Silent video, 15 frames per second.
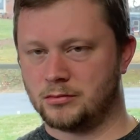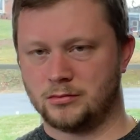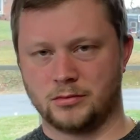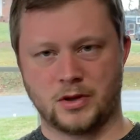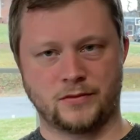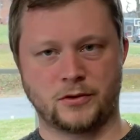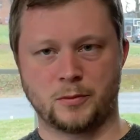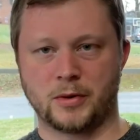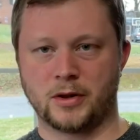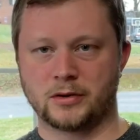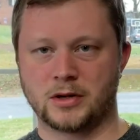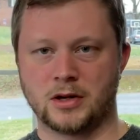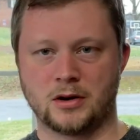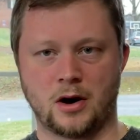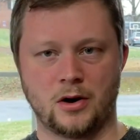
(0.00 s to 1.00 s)
left it plugged
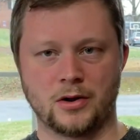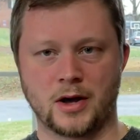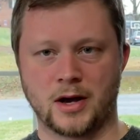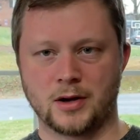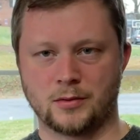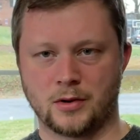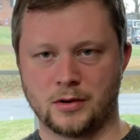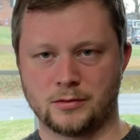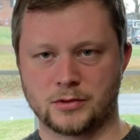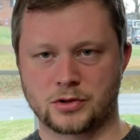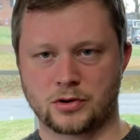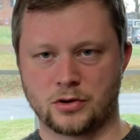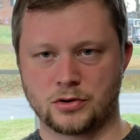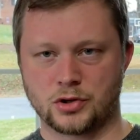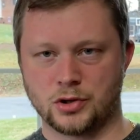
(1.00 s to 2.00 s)
in all night while it was
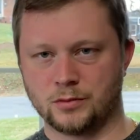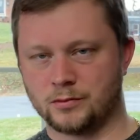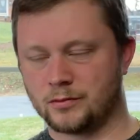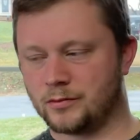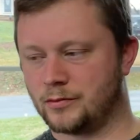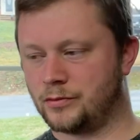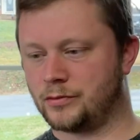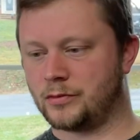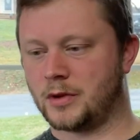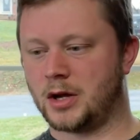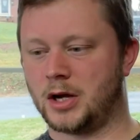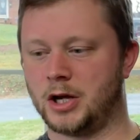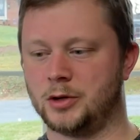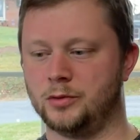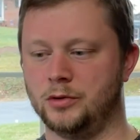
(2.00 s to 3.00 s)
charging.
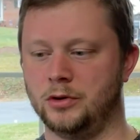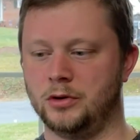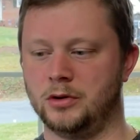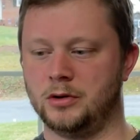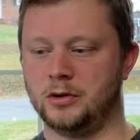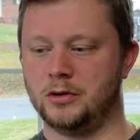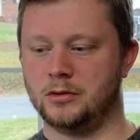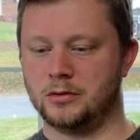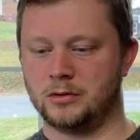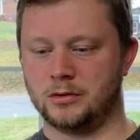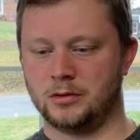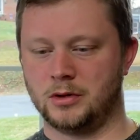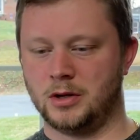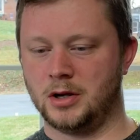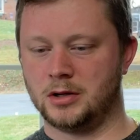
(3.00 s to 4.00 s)
I would
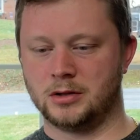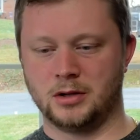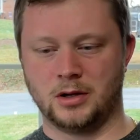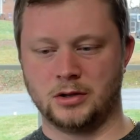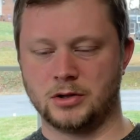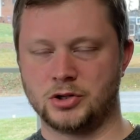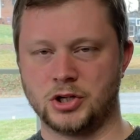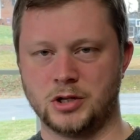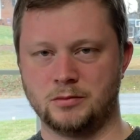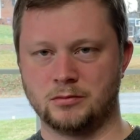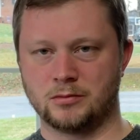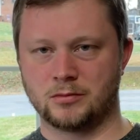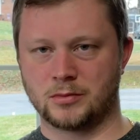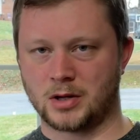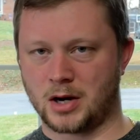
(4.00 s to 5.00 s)
get in the Jeep
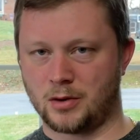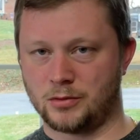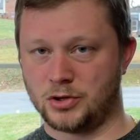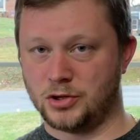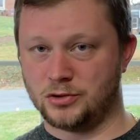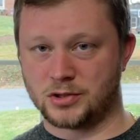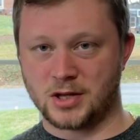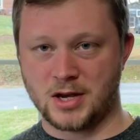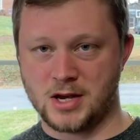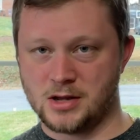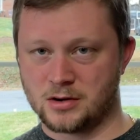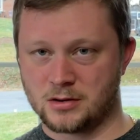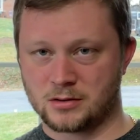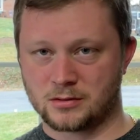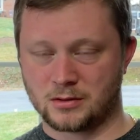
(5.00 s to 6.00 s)
and I would use the
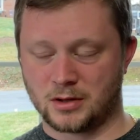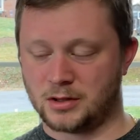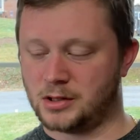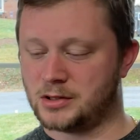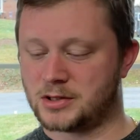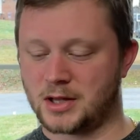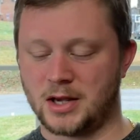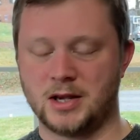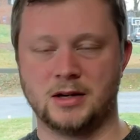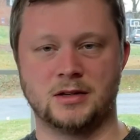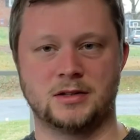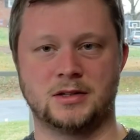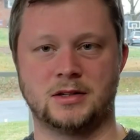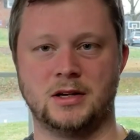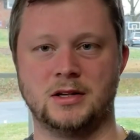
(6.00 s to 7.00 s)
heater. I'd use the heated
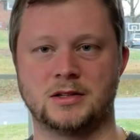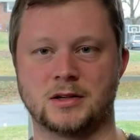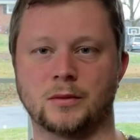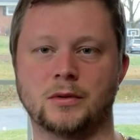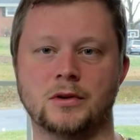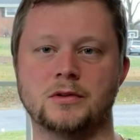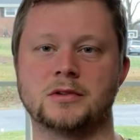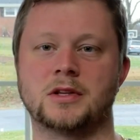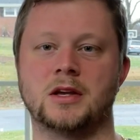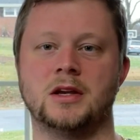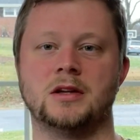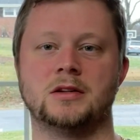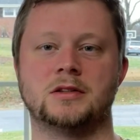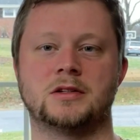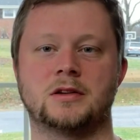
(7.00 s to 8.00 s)
seats. I would use the
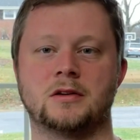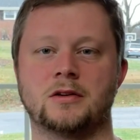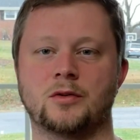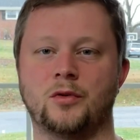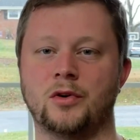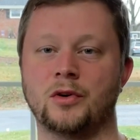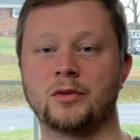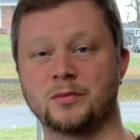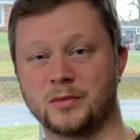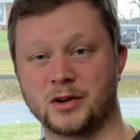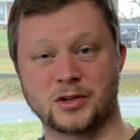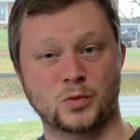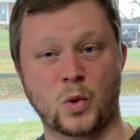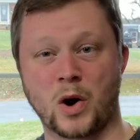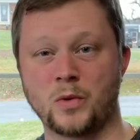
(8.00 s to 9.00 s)
heated steering wheel,
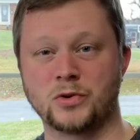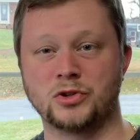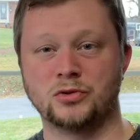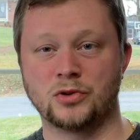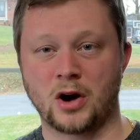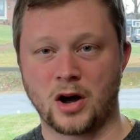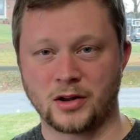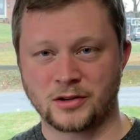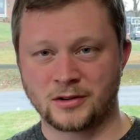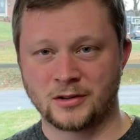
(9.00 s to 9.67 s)
because why would you not?